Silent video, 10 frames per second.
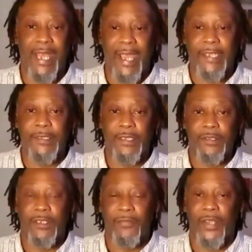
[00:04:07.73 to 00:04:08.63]
of heists and
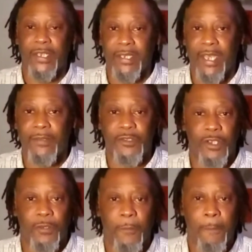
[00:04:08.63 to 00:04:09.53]
stuff like that.
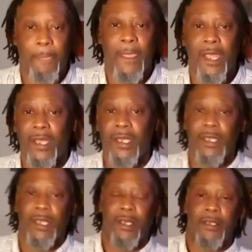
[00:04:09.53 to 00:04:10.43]
So,
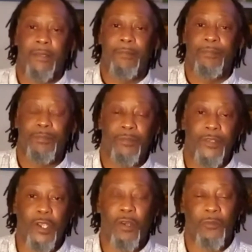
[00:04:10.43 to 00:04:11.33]
from
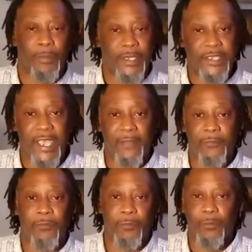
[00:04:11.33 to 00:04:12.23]
the tech
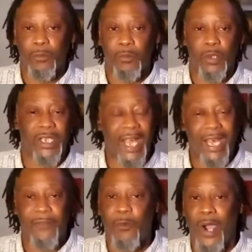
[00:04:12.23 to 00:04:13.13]
with
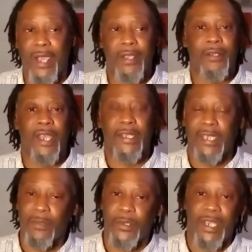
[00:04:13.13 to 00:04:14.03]
Livewire and
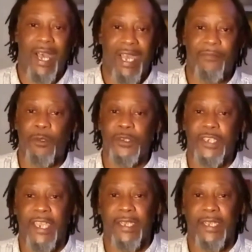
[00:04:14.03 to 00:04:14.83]
then with the Ivo tech,